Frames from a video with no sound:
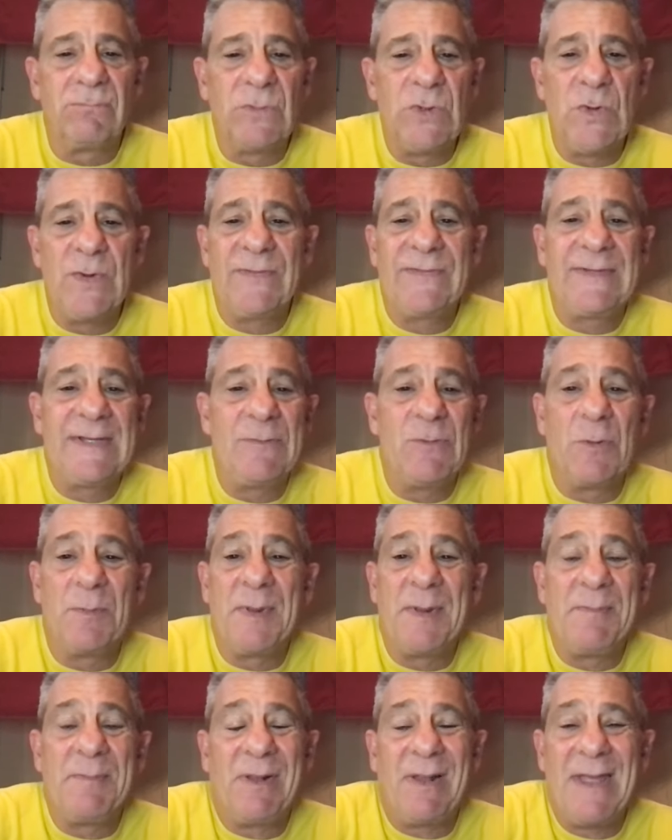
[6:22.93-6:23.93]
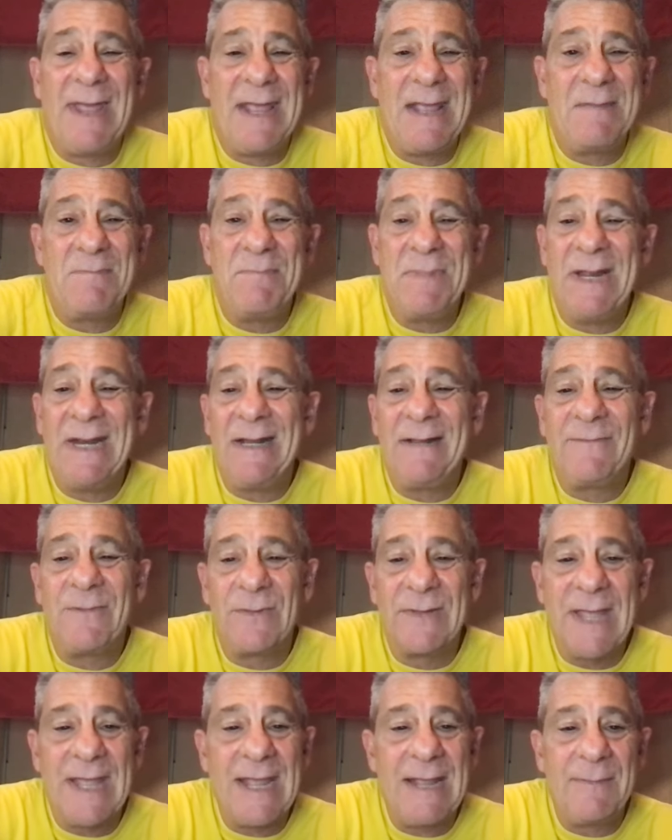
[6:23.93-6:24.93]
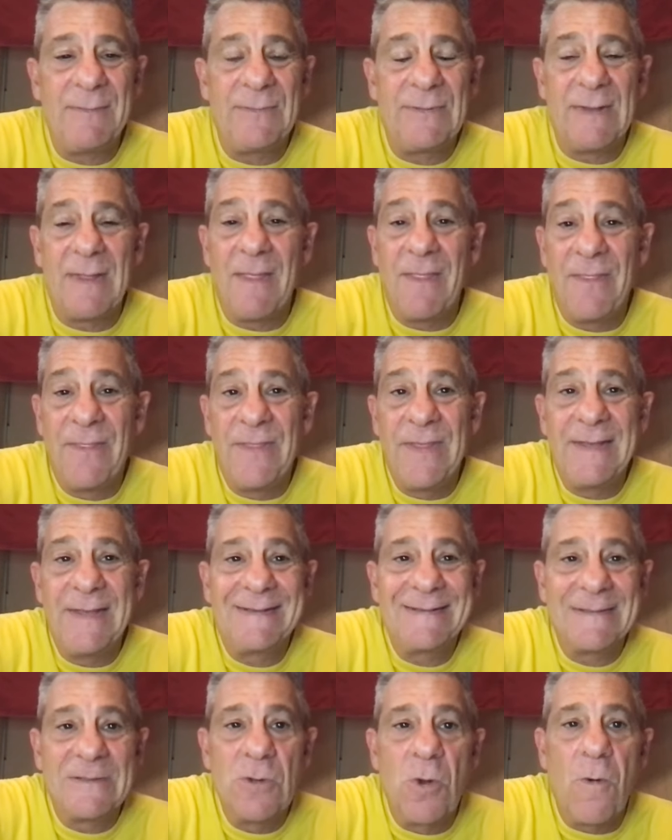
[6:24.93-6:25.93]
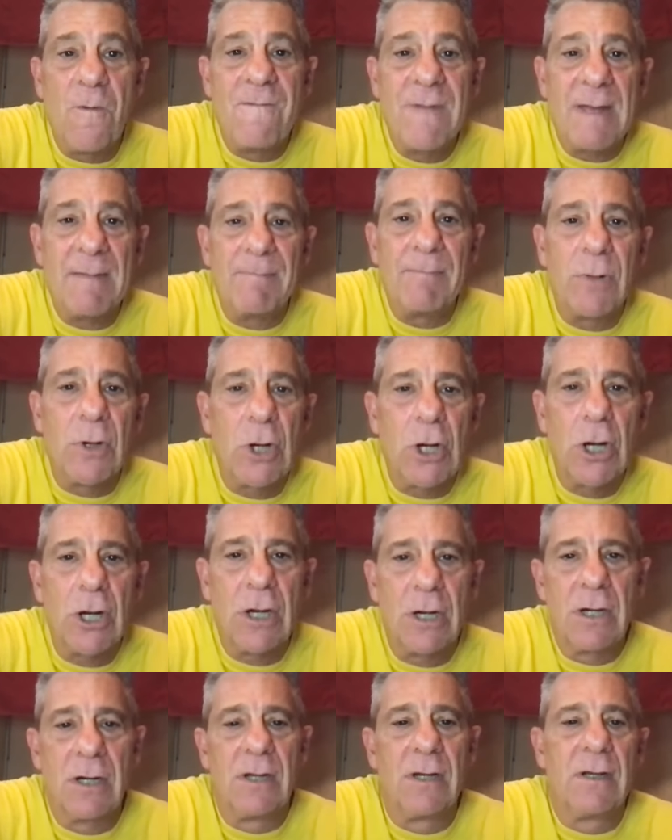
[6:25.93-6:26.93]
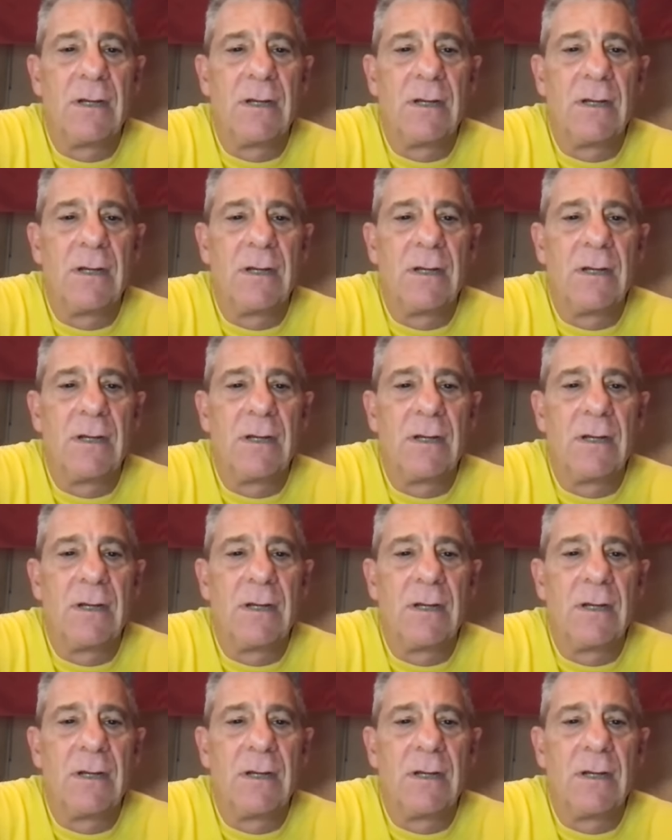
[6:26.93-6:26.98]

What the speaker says: USC will be playing meaningful games this November,